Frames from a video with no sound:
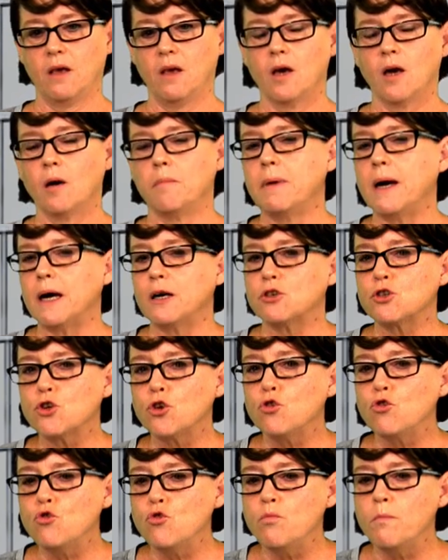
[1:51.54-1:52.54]
About
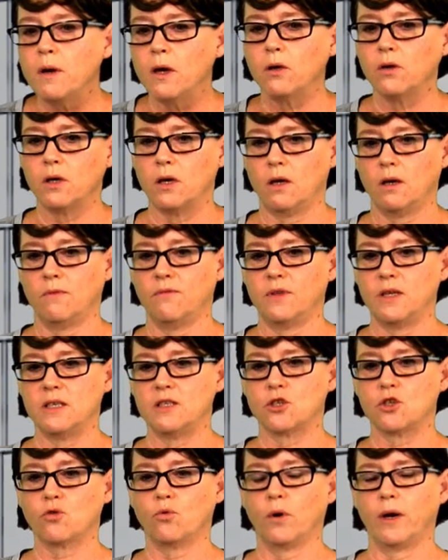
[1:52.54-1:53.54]
2 million of
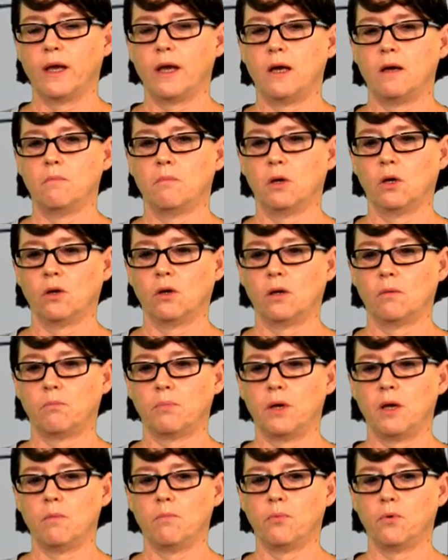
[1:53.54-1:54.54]
these 28 million
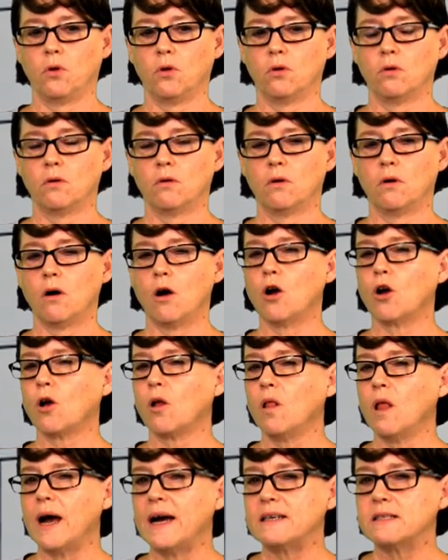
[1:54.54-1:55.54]
people are
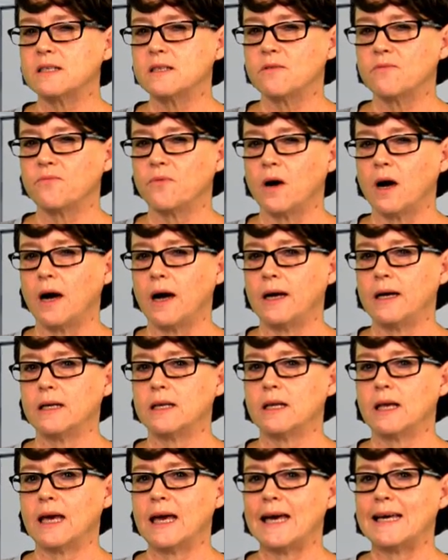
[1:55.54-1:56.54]

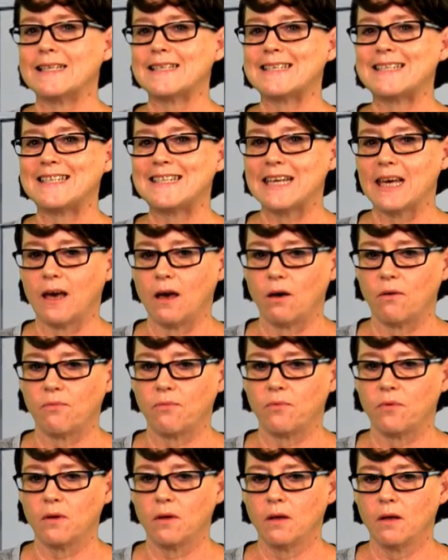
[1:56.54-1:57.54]
classified as
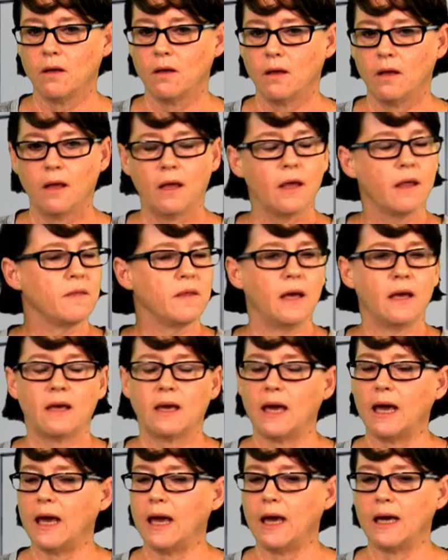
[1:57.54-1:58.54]
deaf. They
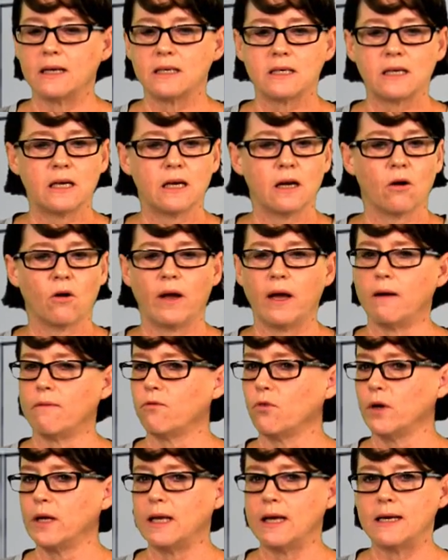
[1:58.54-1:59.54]
can't hear
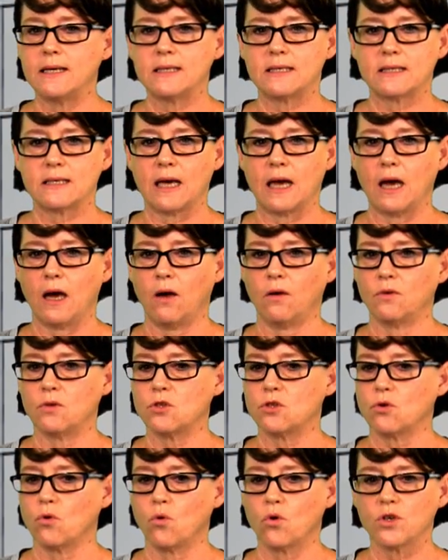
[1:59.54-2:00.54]
everyday
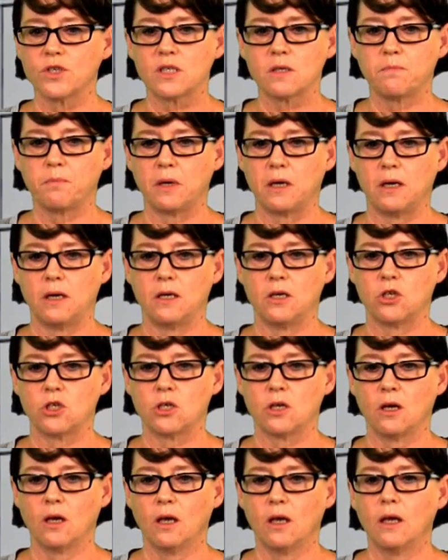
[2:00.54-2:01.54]
sounds or
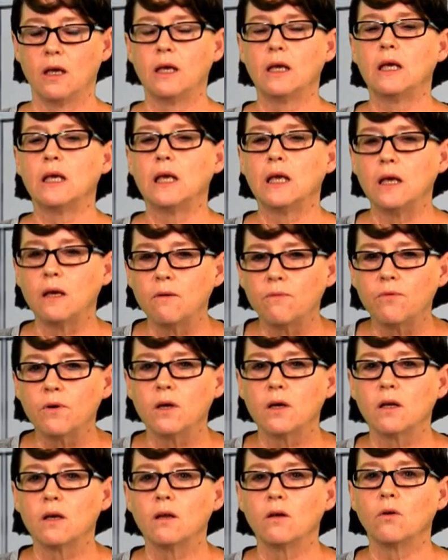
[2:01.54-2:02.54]
speech,
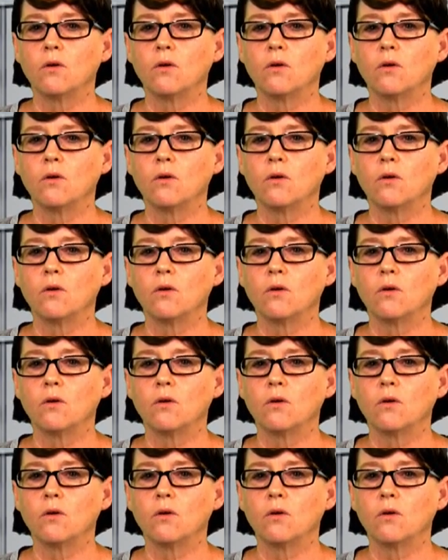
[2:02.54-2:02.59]
even